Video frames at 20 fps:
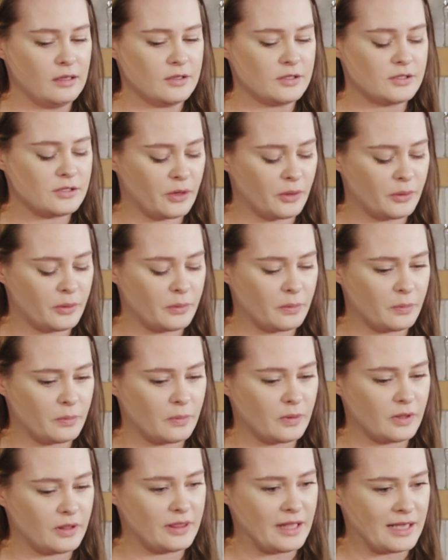
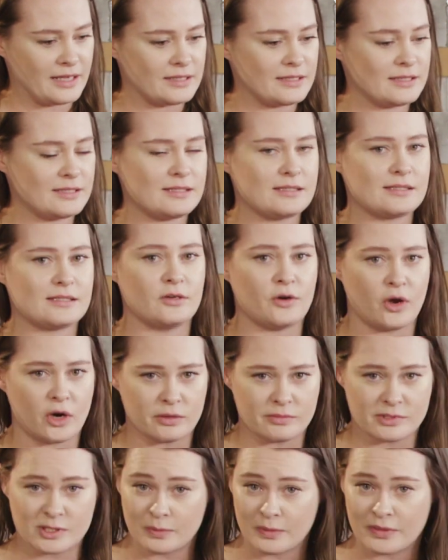So that is
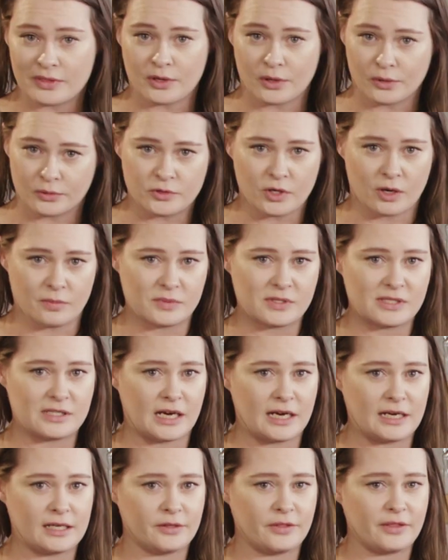synonymous with an Old Tom
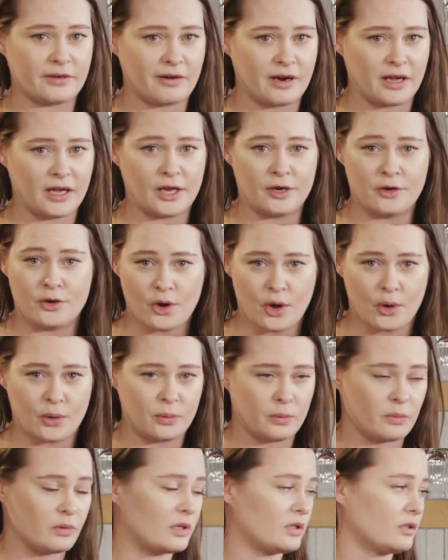style. There are
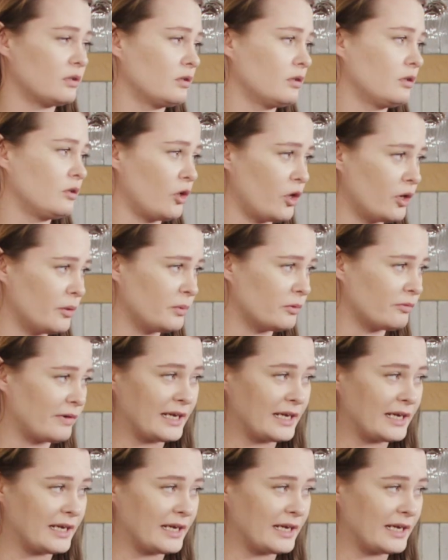no global